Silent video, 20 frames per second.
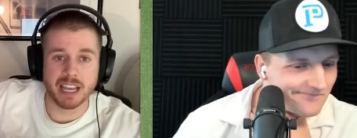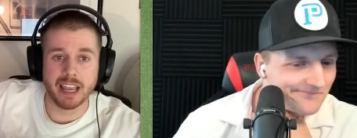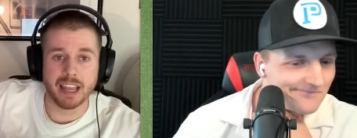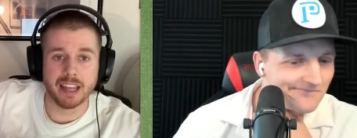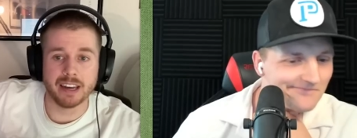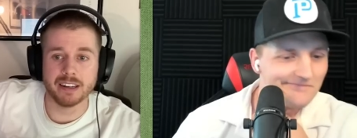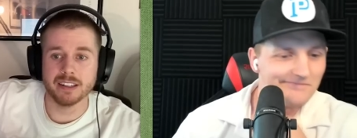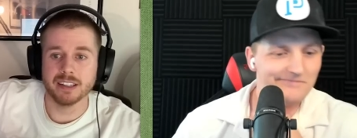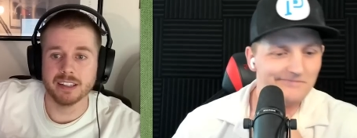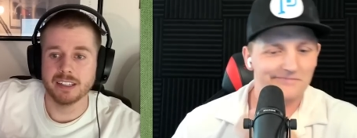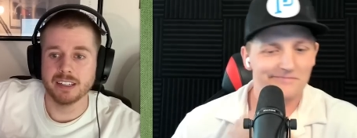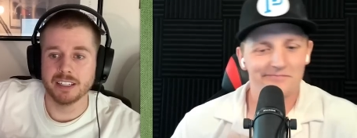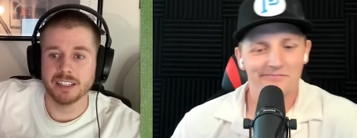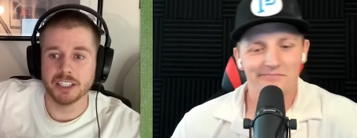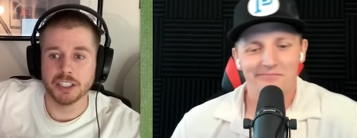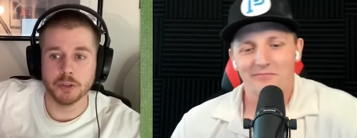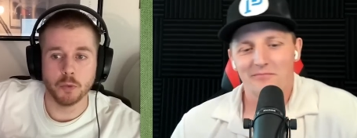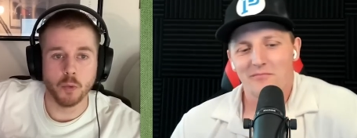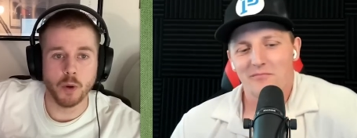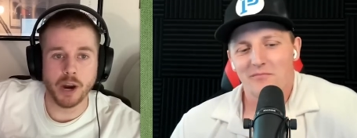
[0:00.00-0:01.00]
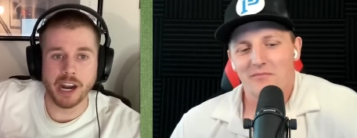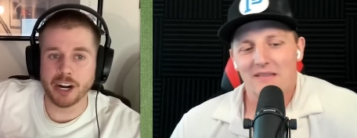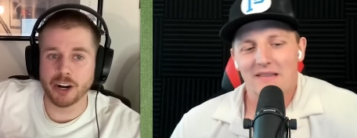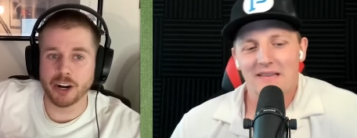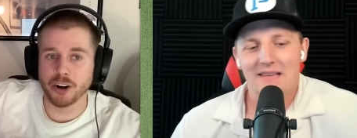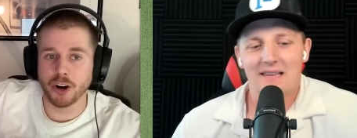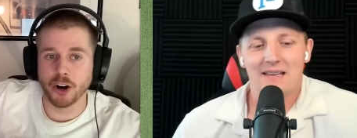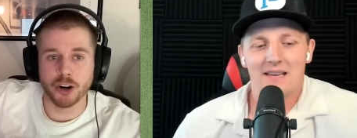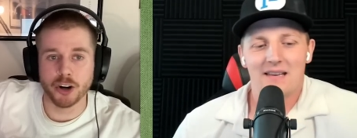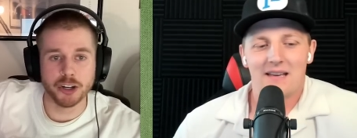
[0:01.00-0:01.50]
Speaker 1: ten.
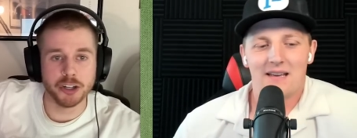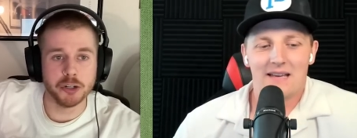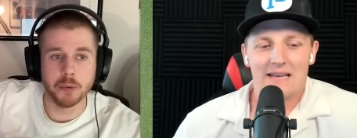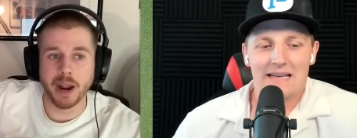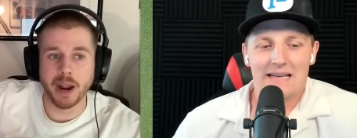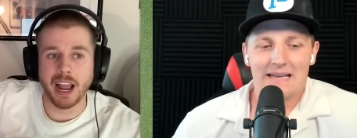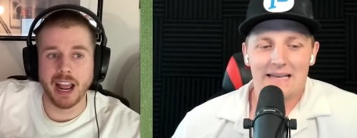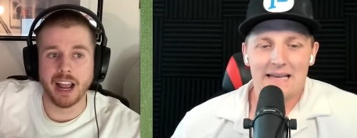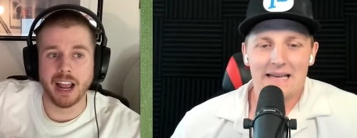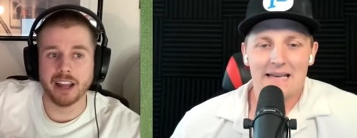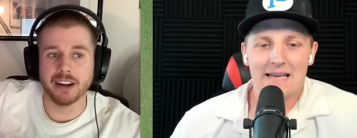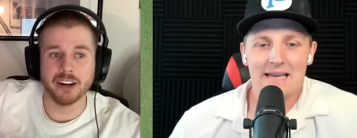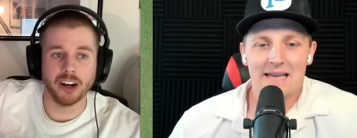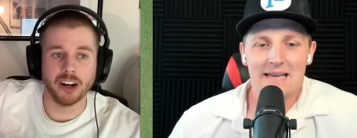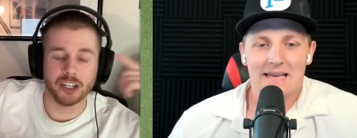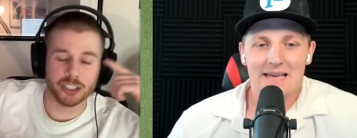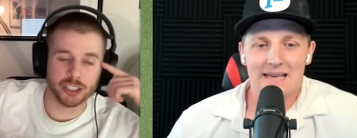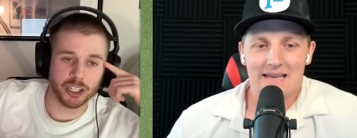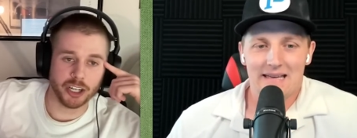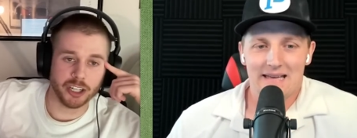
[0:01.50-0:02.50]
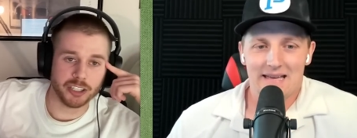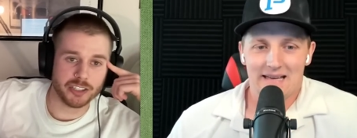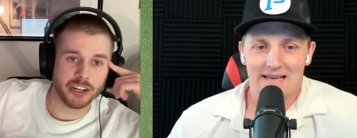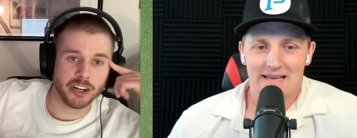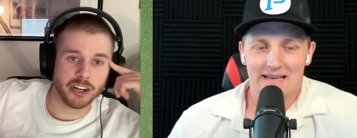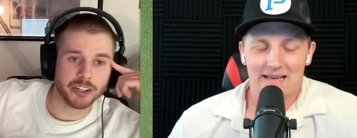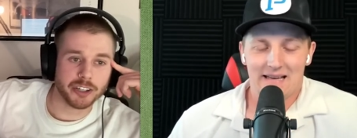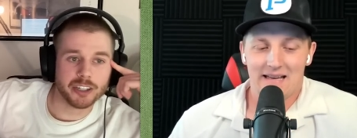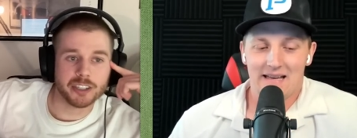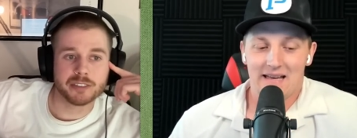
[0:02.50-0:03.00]
Where are you at on Sean
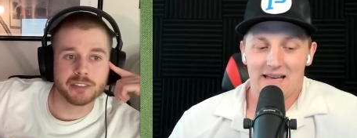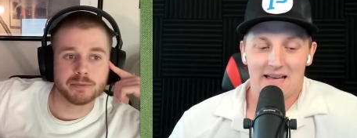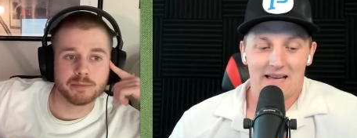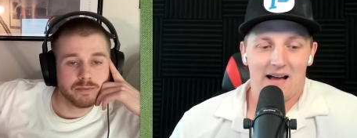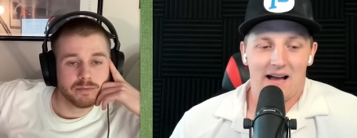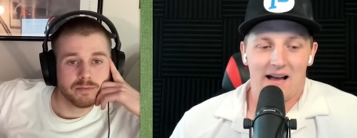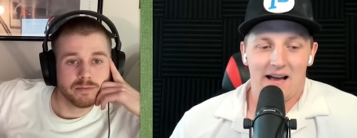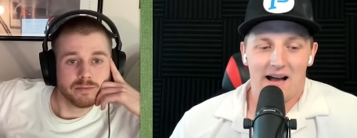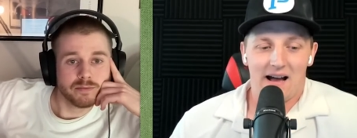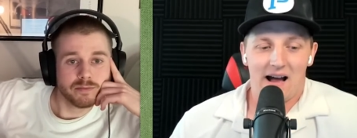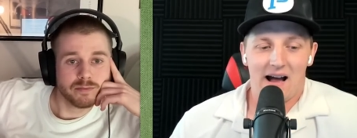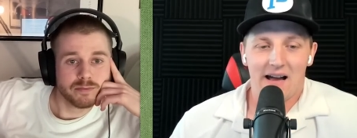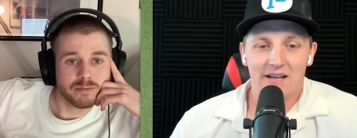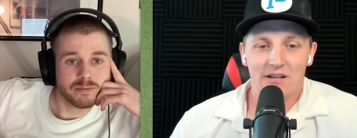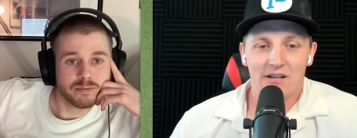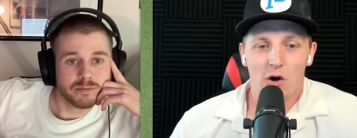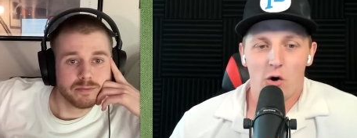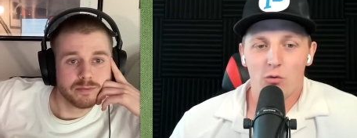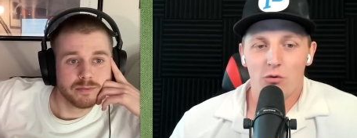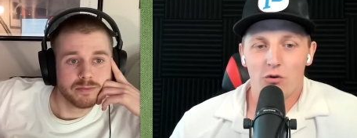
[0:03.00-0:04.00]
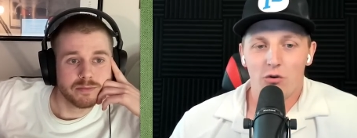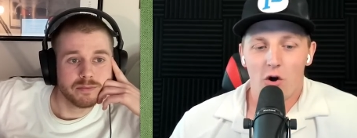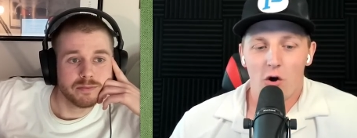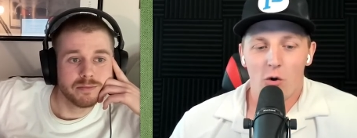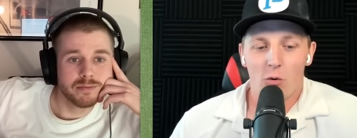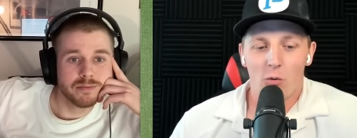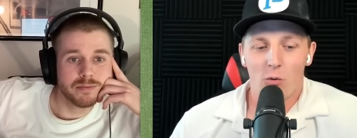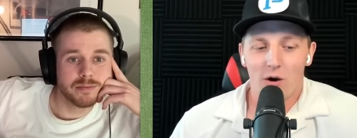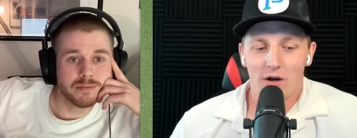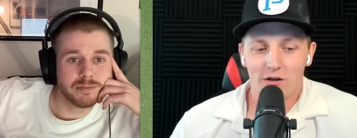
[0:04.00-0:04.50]
Tucker? I,
Speaker 2: I don't
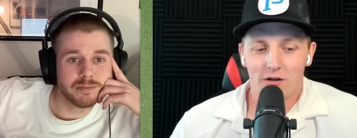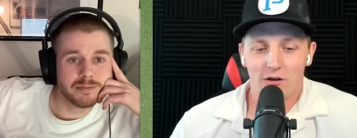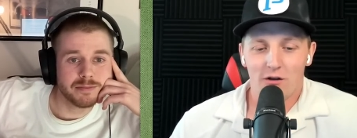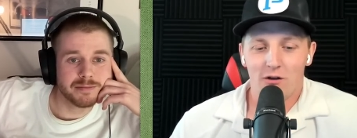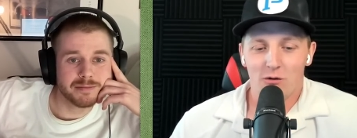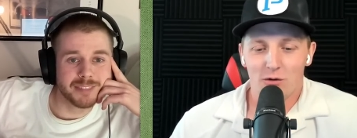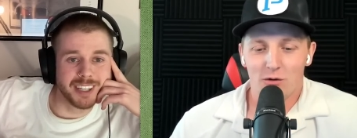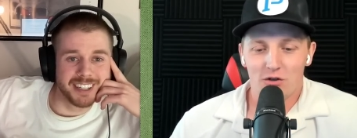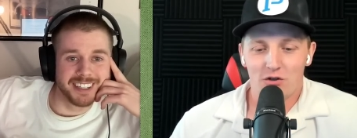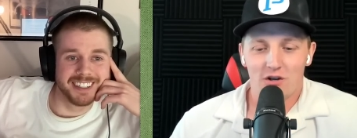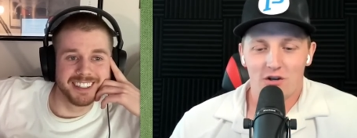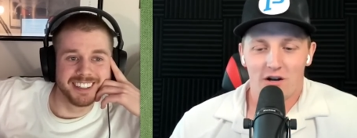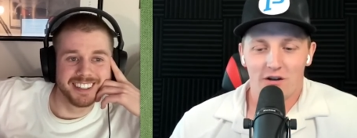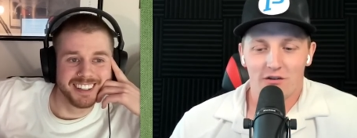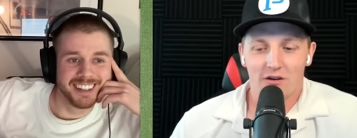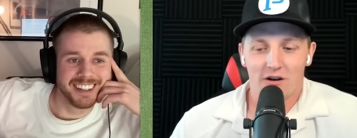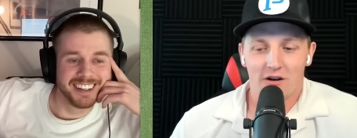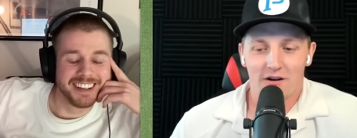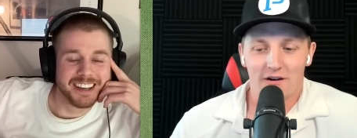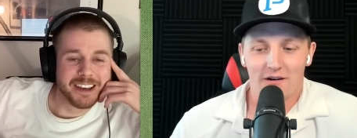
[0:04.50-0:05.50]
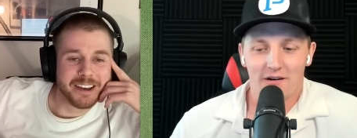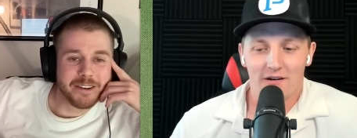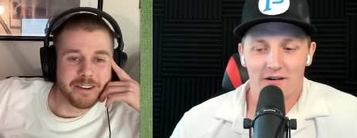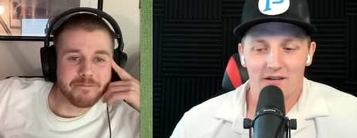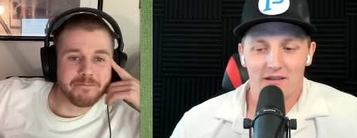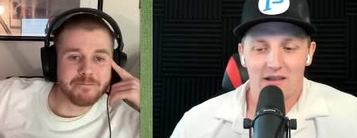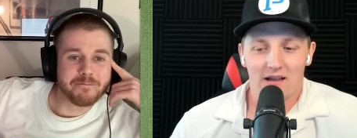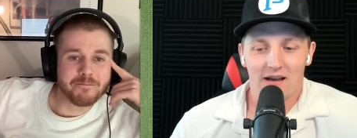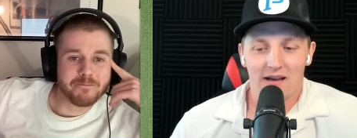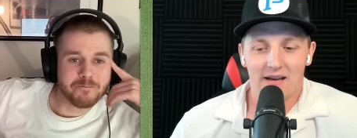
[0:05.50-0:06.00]
know what to do with Sean Tucker.
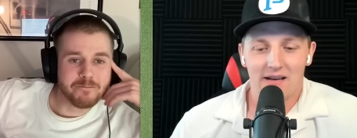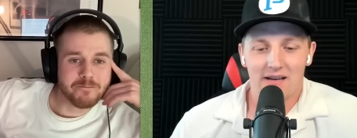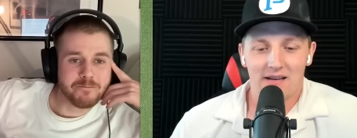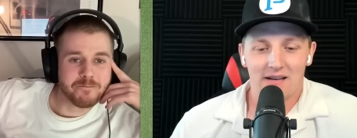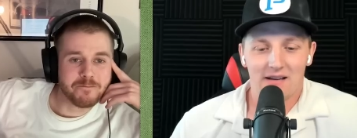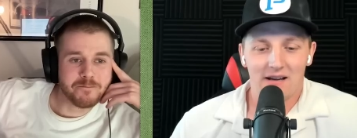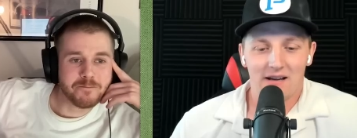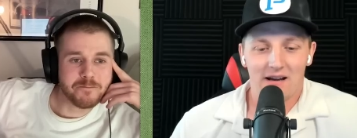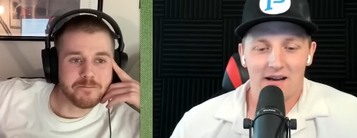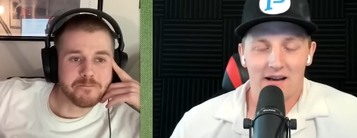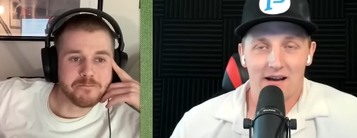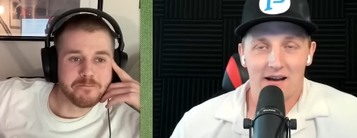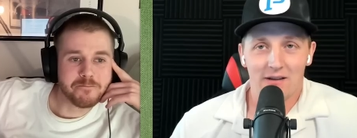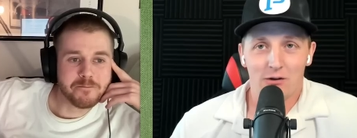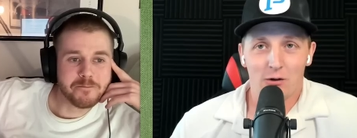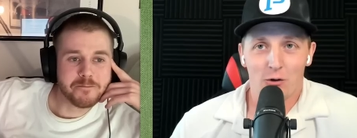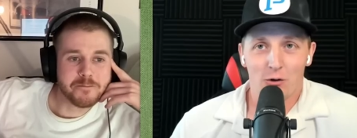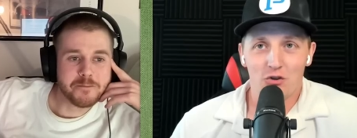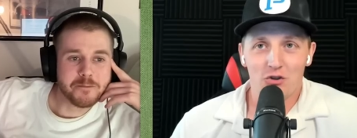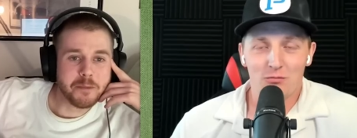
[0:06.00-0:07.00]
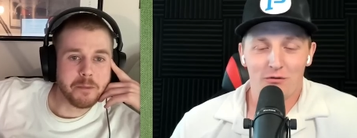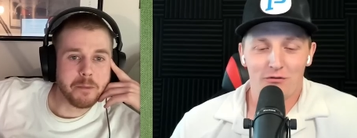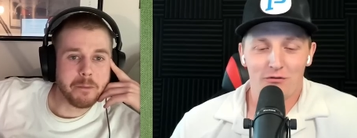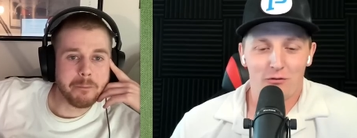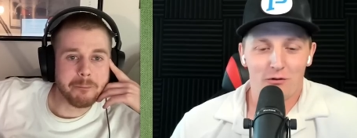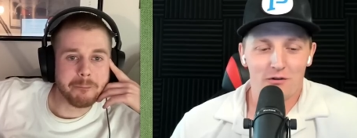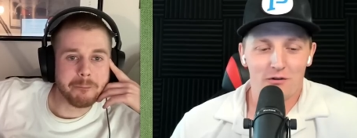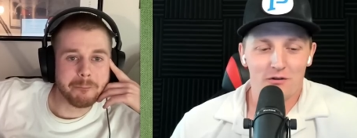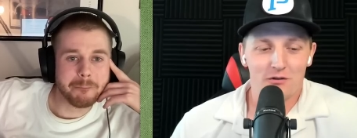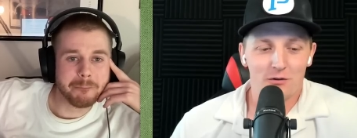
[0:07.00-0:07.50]
Like I, I told you
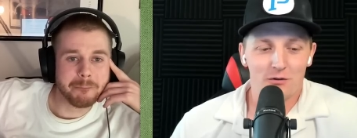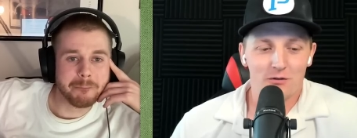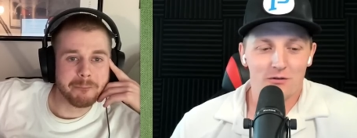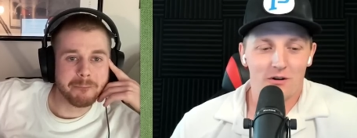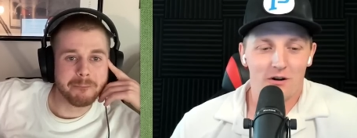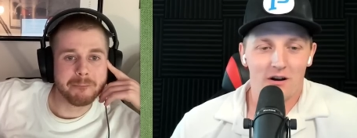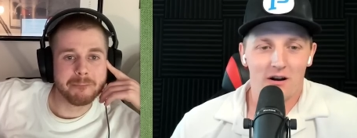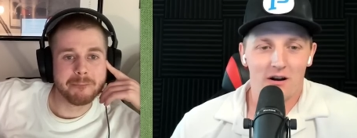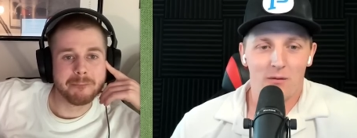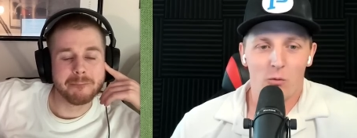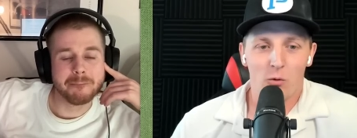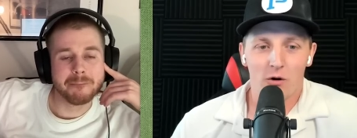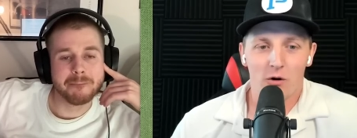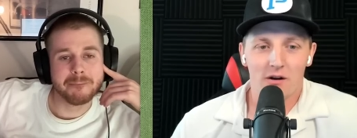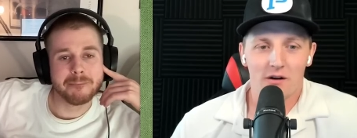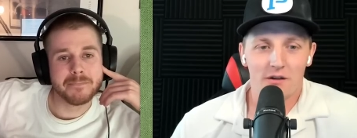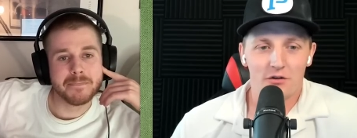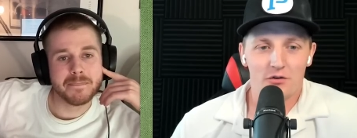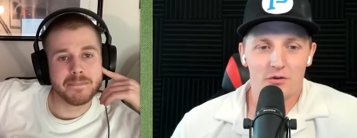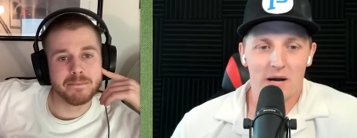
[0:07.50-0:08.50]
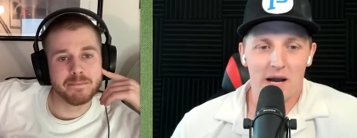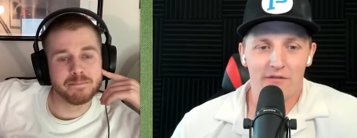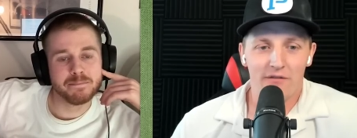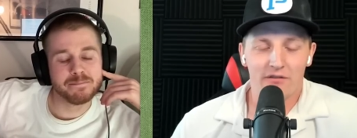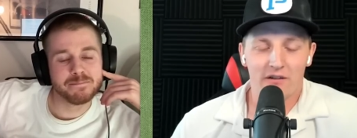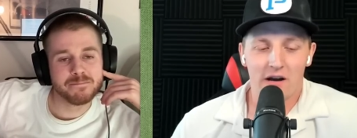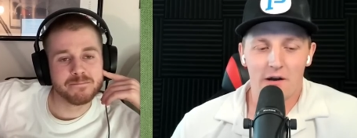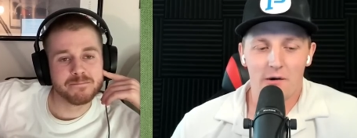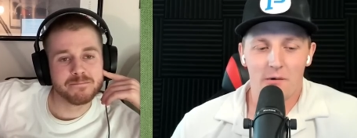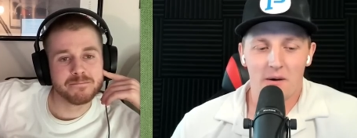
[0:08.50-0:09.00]
before the show started, I'm working on the
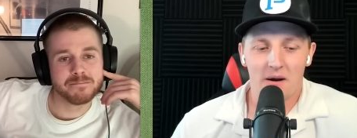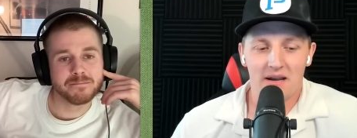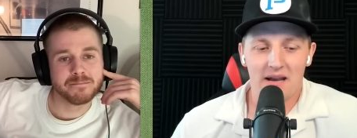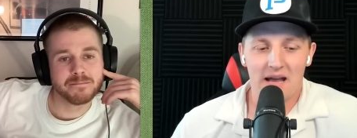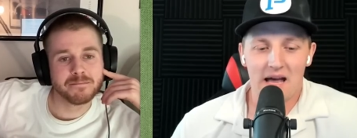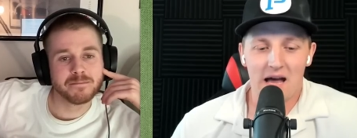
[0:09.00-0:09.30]
draft guide right